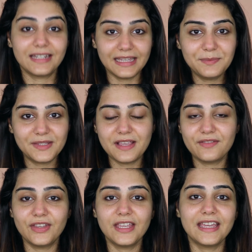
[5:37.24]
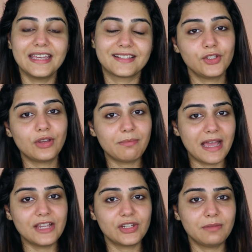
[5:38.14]
time saving. You can
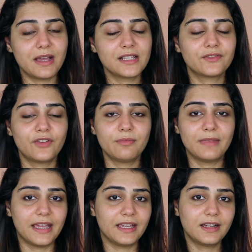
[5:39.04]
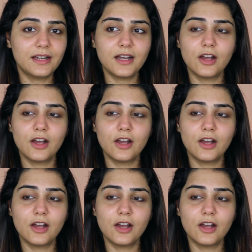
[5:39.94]
buy sheet masks from nykaa.